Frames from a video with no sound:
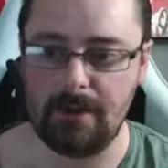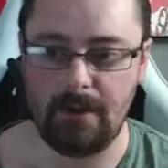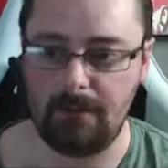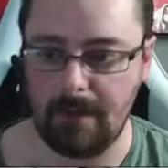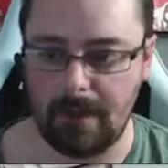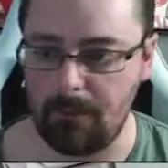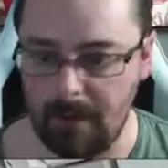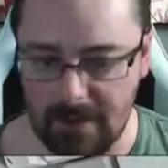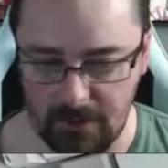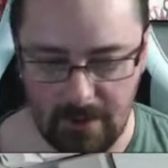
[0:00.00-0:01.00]
and a 3D
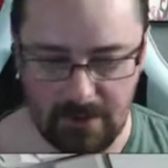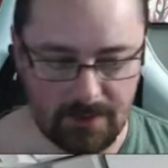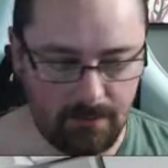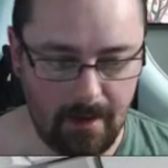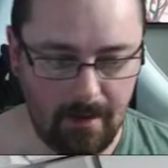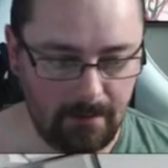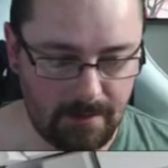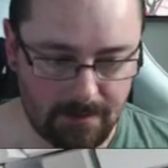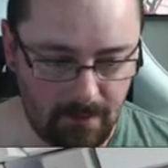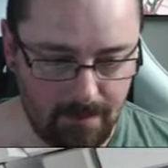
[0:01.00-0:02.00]
printed switch as well,
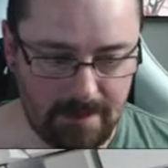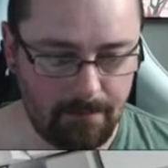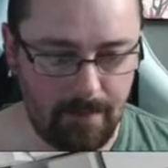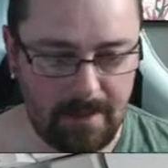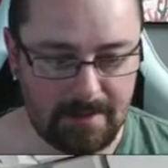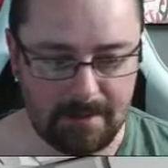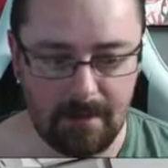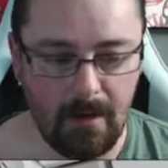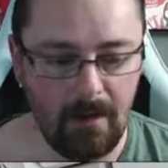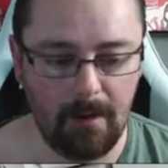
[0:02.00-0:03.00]
and some other bits and pieces.
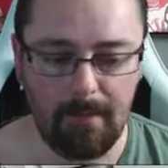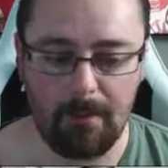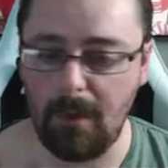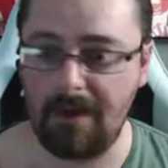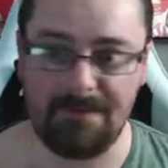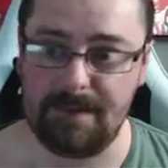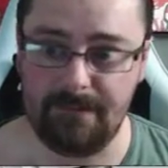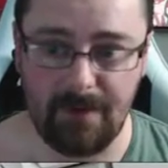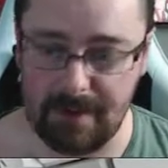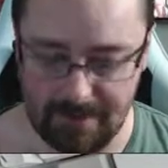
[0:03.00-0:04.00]
Maybe we'll have
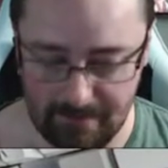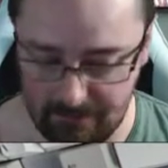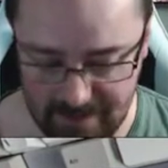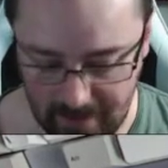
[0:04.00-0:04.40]
first and